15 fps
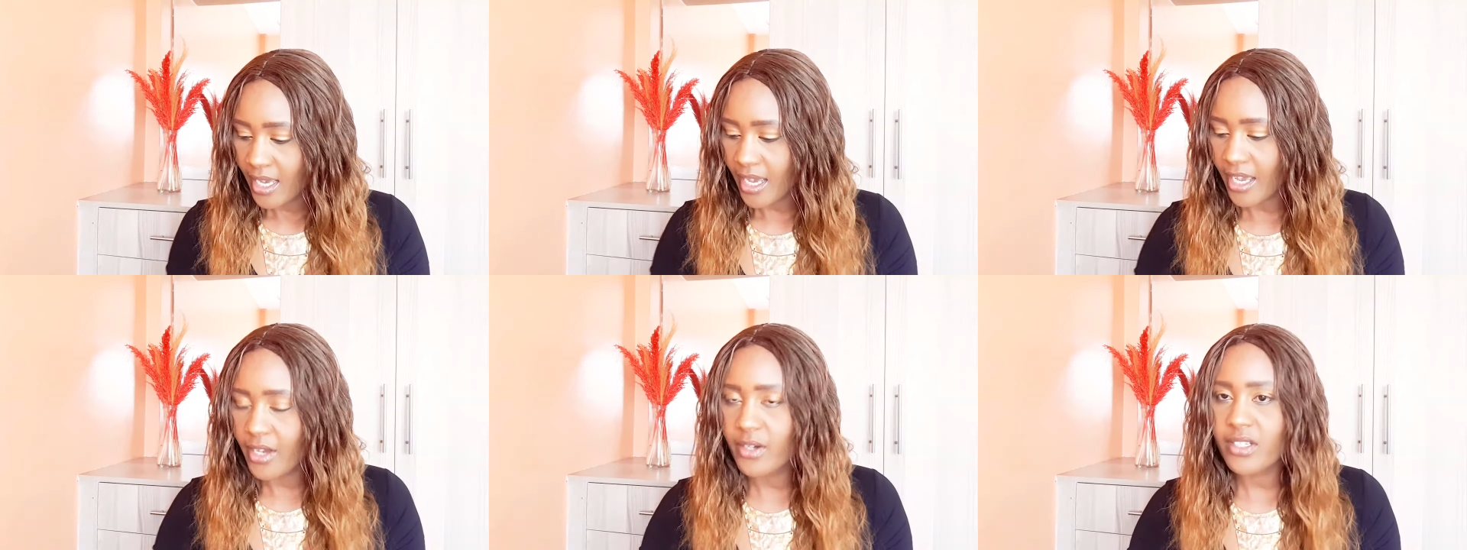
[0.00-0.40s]

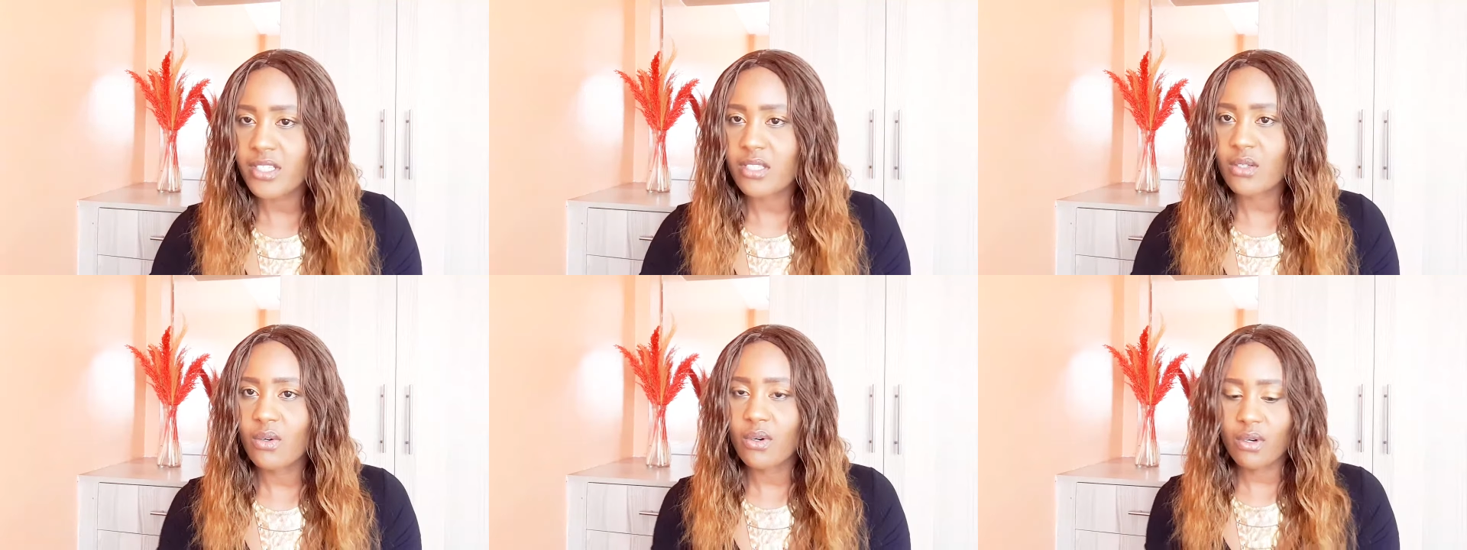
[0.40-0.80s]
I
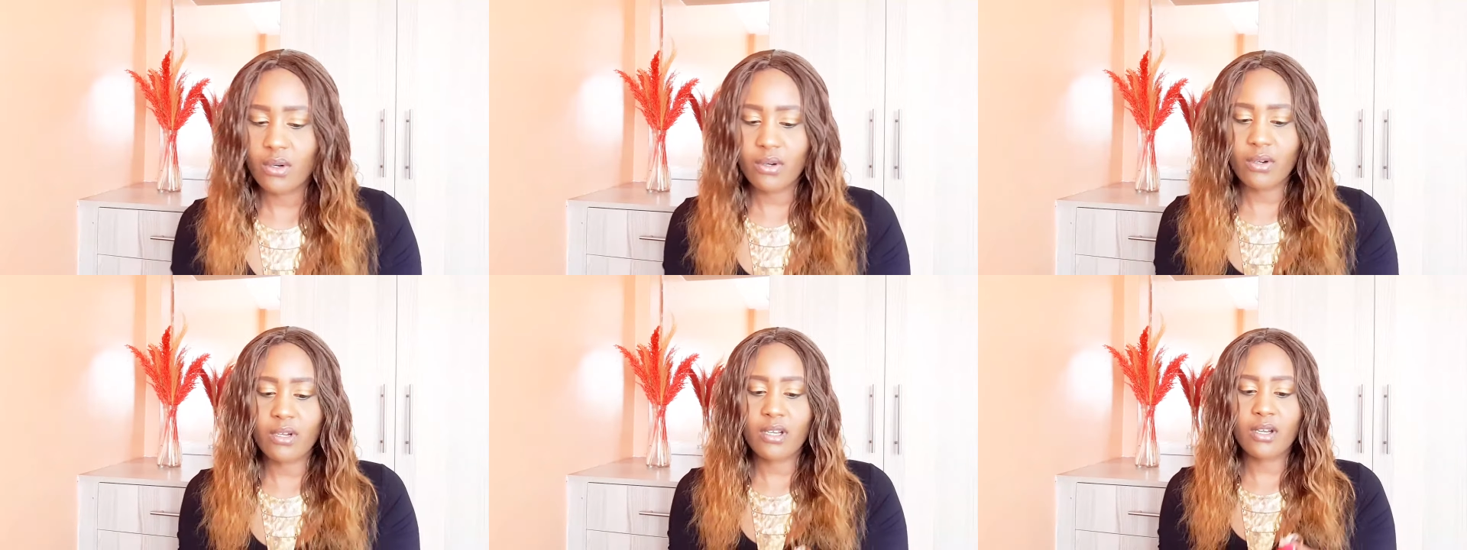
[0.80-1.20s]

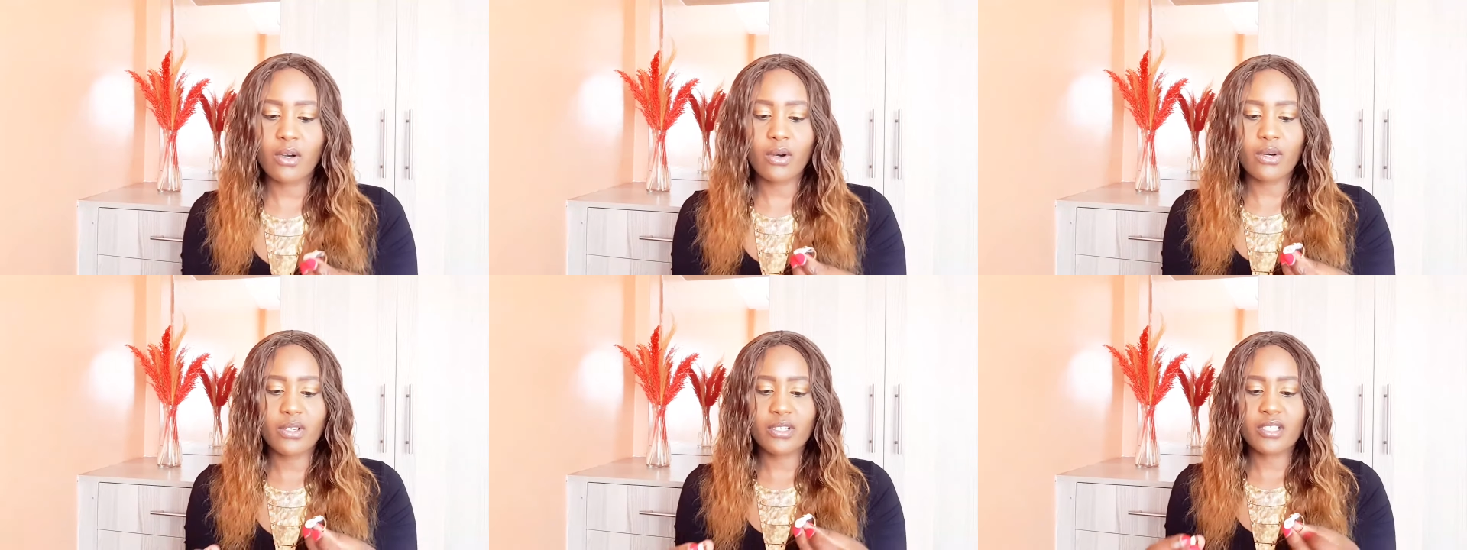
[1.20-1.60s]
also
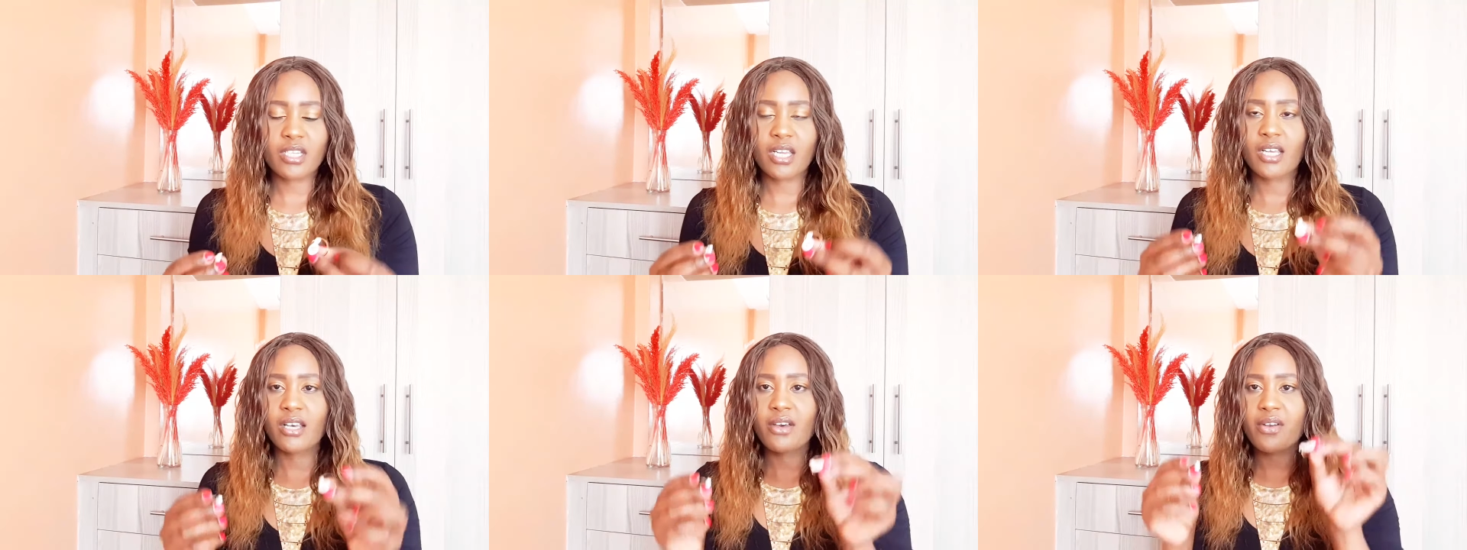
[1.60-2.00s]

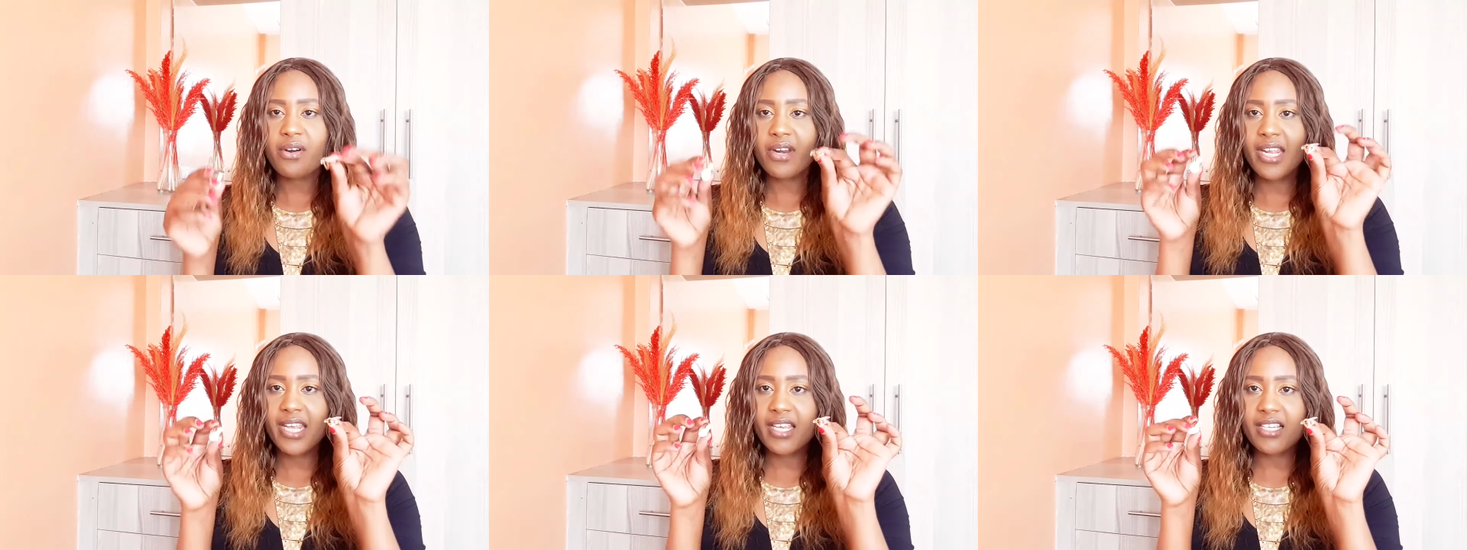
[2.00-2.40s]
got
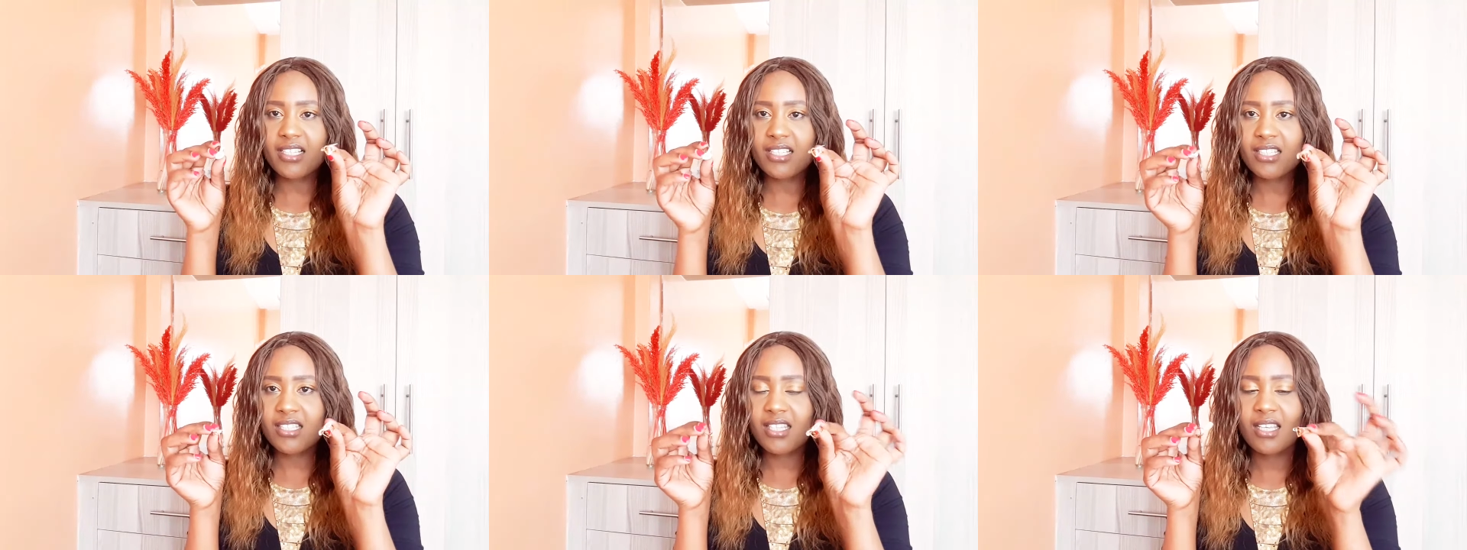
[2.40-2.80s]

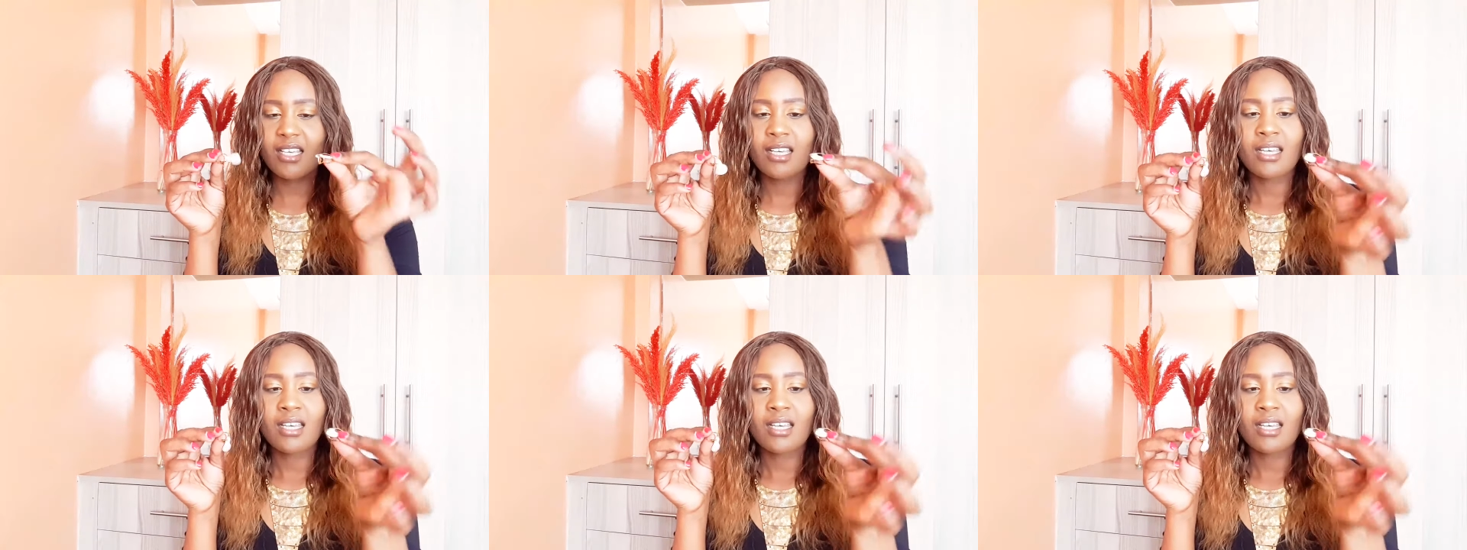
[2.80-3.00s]
rings